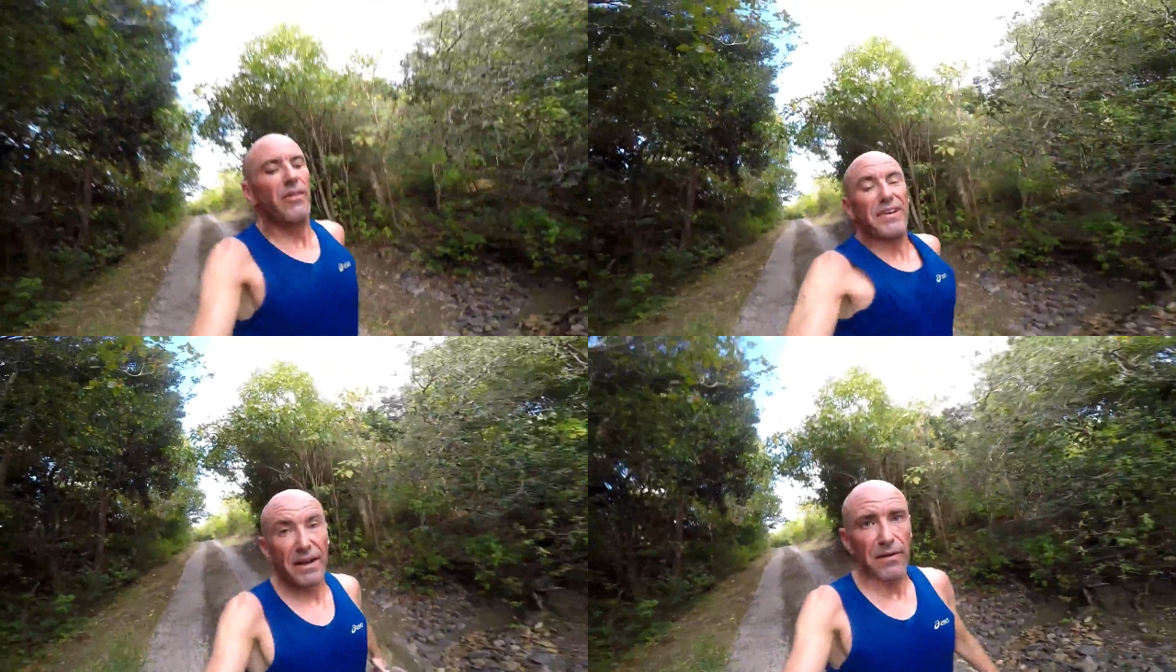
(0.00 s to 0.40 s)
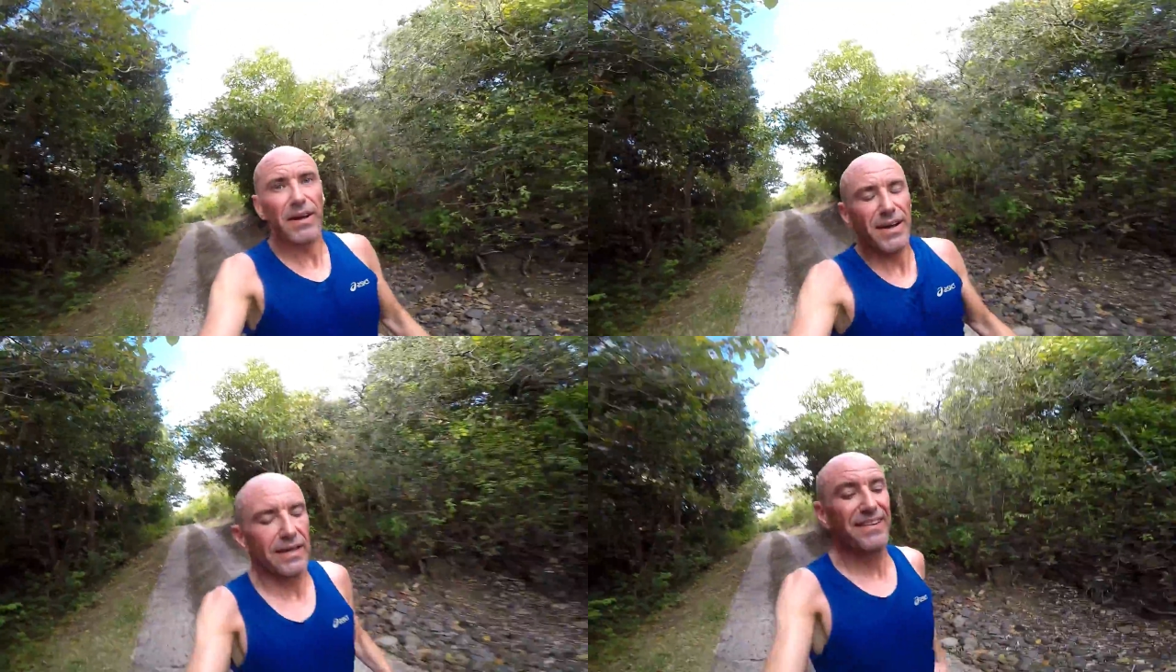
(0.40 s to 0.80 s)
is no
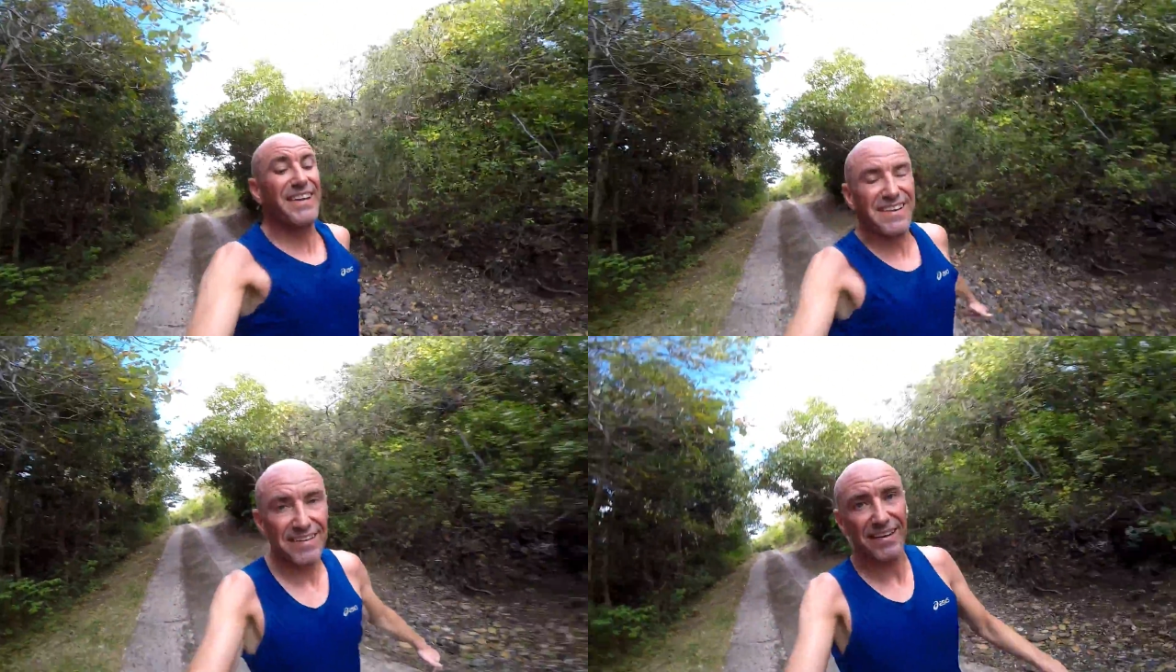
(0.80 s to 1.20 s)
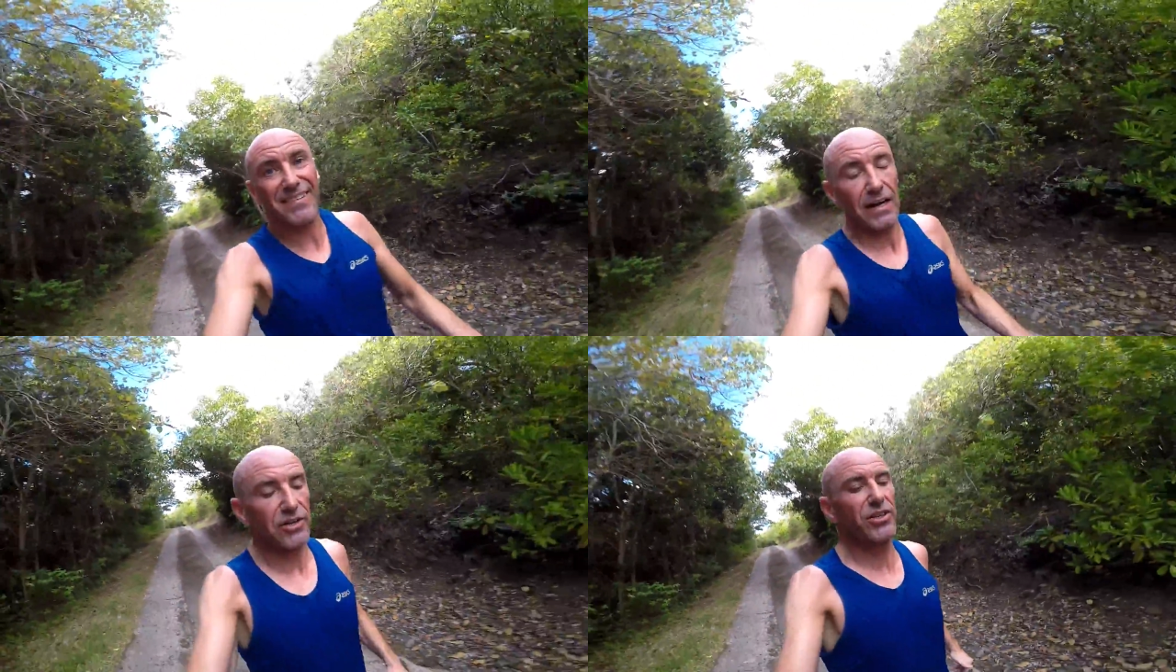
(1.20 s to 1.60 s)
season as
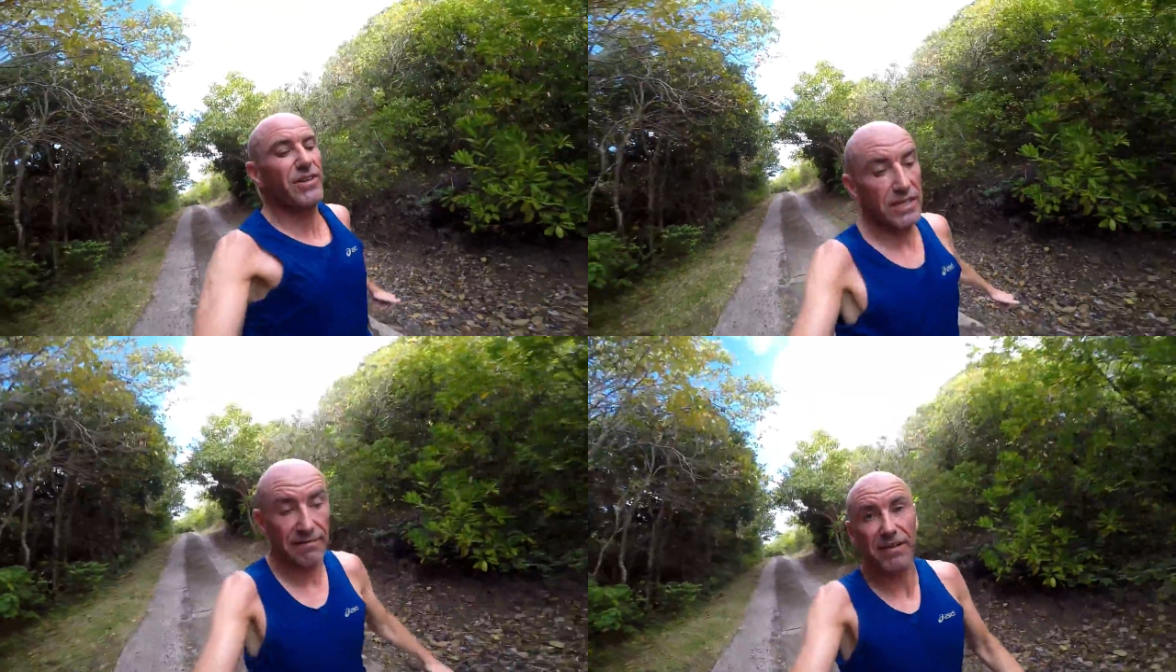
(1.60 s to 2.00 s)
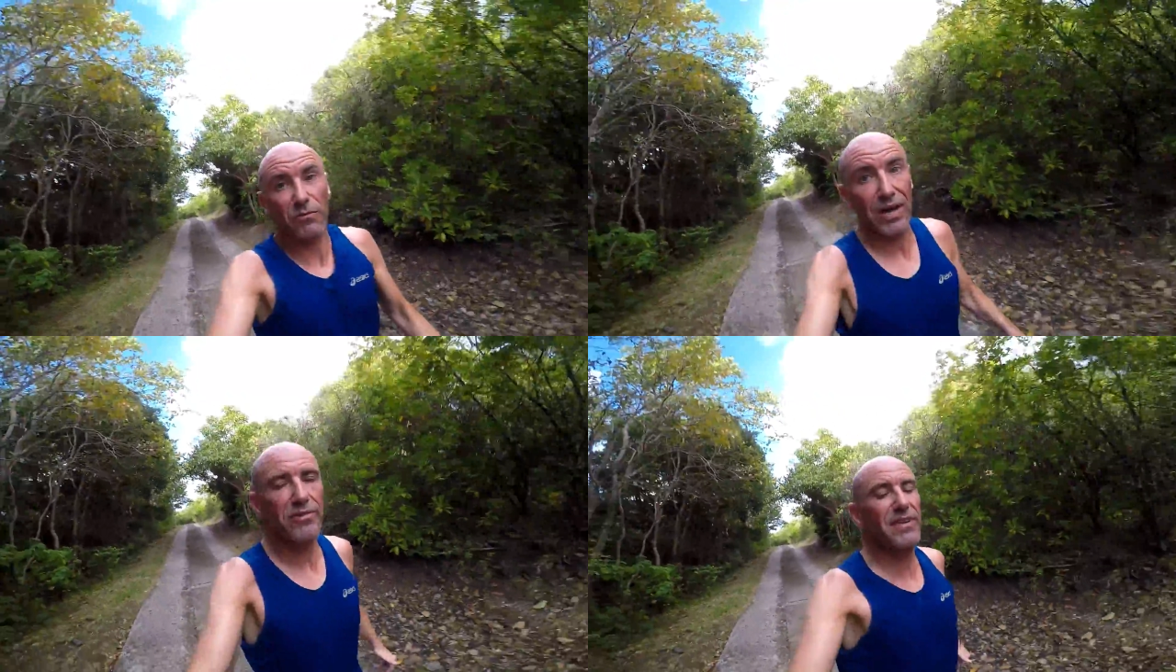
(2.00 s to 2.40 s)
such in terms of the
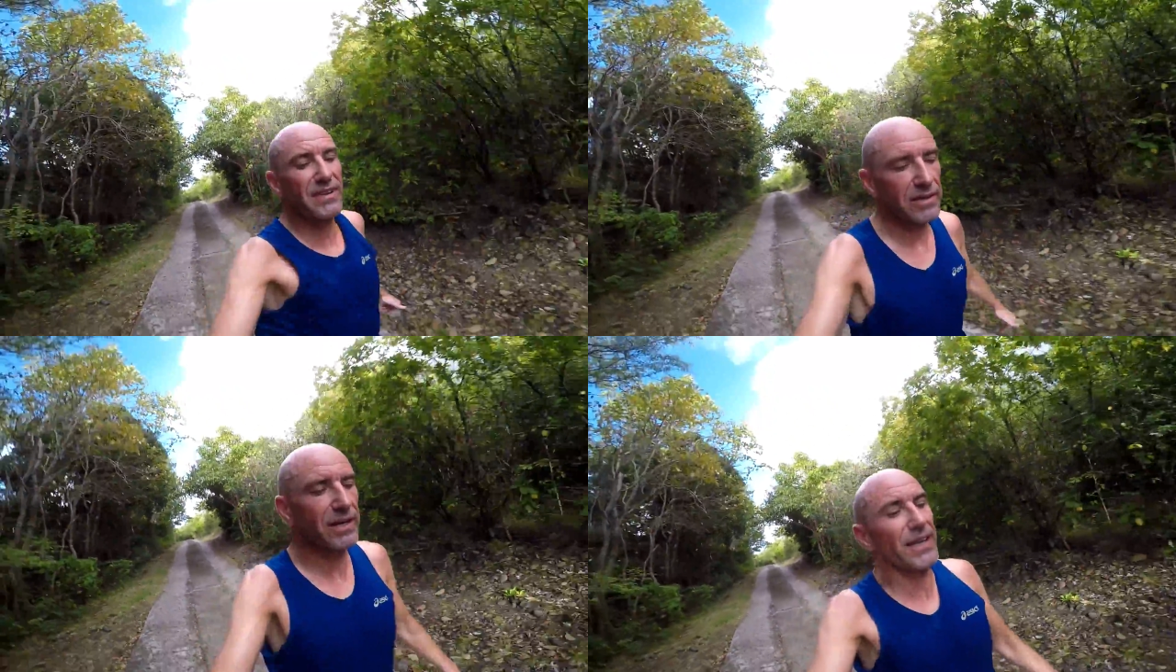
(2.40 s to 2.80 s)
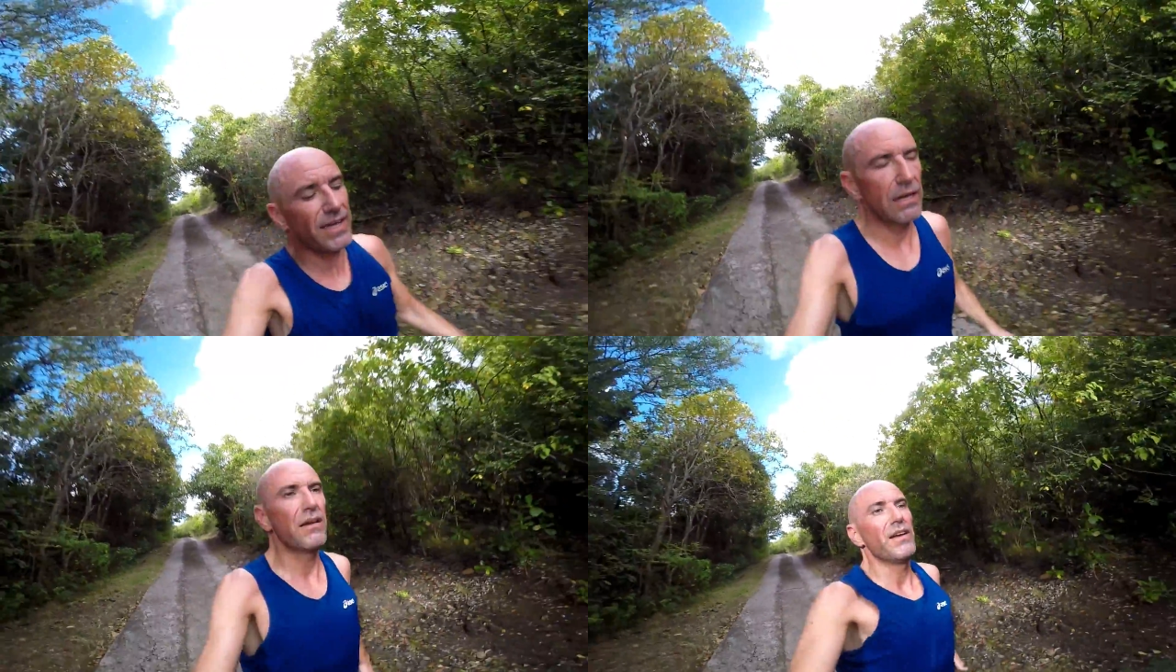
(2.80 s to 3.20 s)
weather, as you can hear.